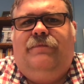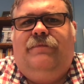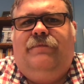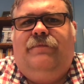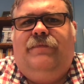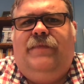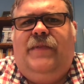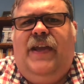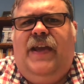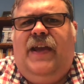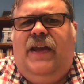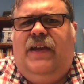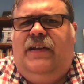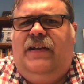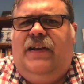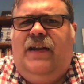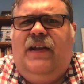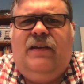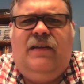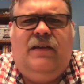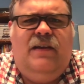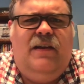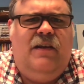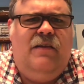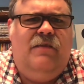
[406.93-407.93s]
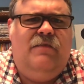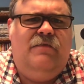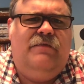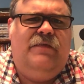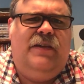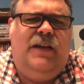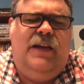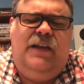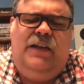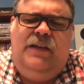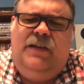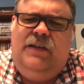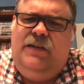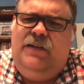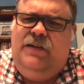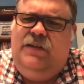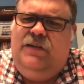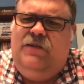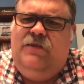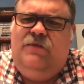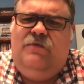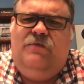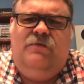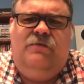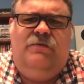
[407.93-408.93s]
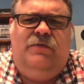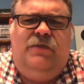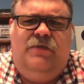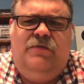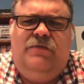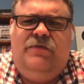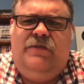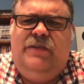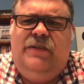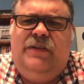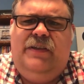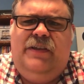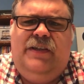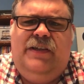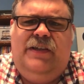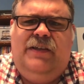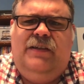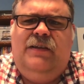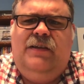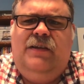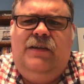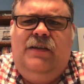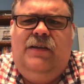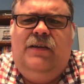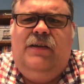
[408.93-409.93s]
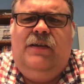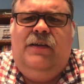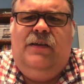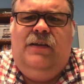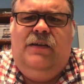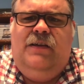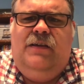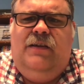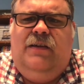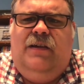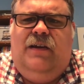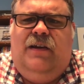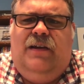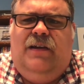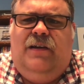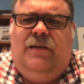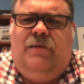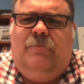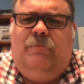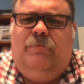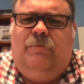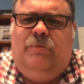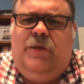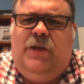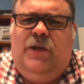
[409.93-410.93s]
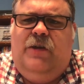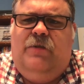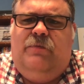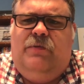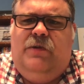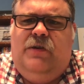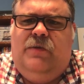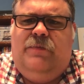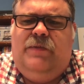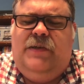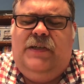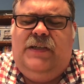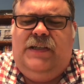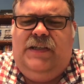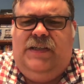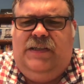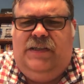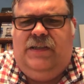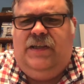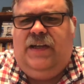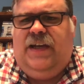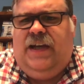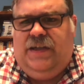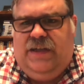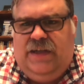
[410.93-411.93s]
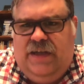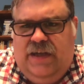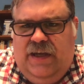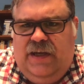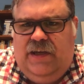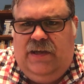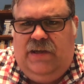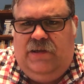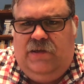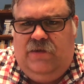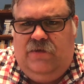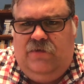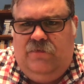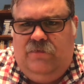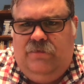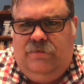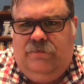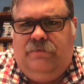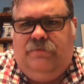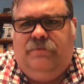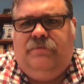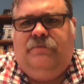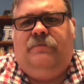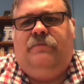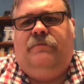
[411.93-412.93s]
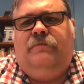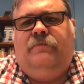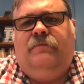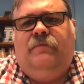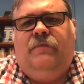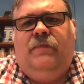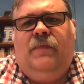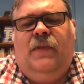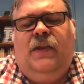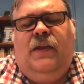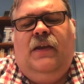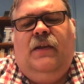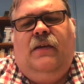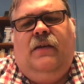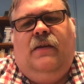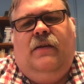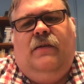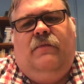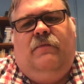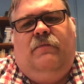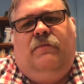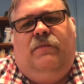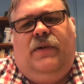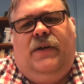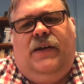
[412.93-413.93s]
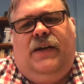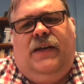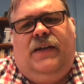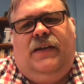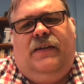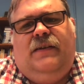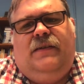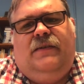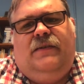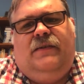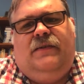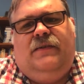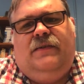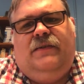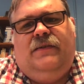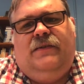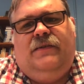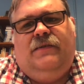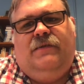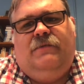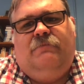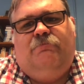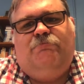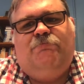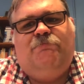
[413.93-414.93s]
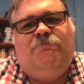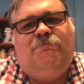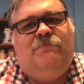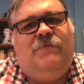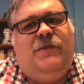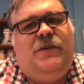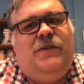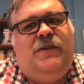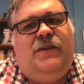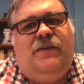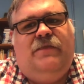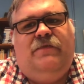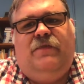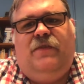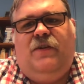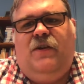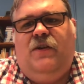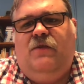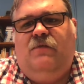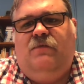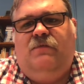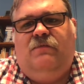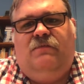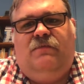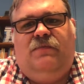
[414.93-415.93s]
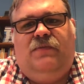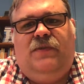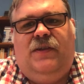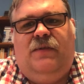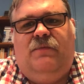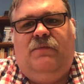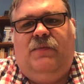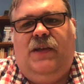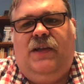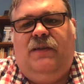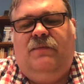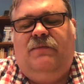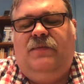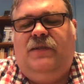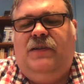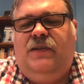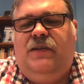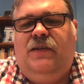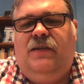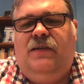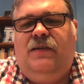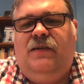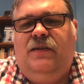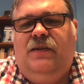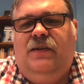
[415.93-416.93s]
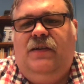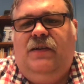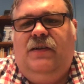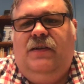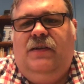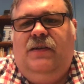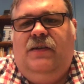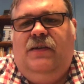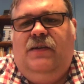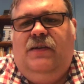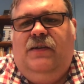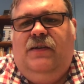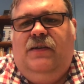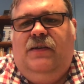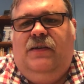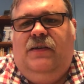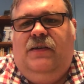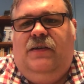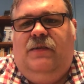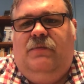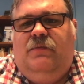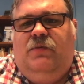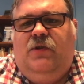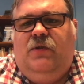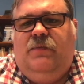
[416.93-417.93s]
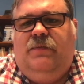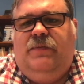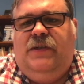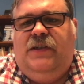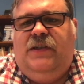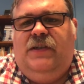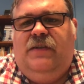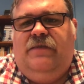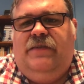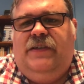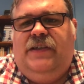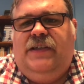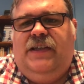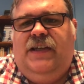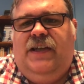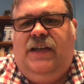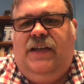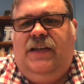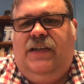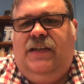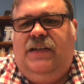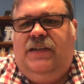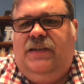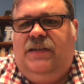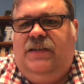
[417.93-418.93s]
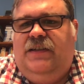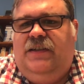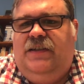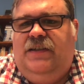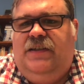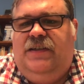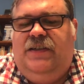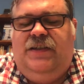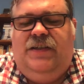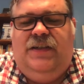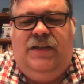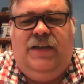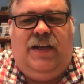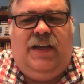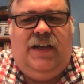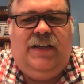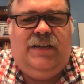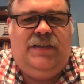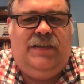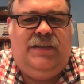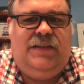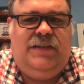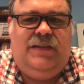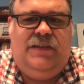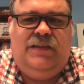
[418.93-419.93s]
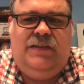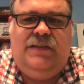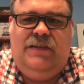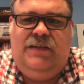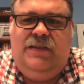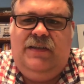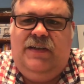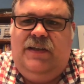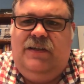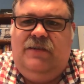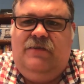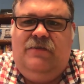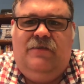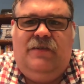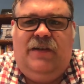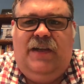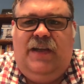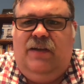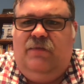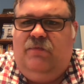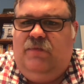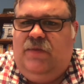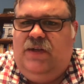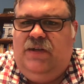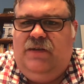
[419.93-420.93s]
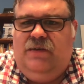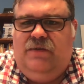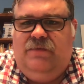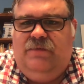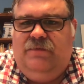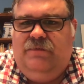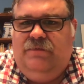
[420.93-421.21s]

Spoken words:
.gov.edu, usually their purpose is to educate you, but you never know. Sometimes the purpose of a site is just entertainment.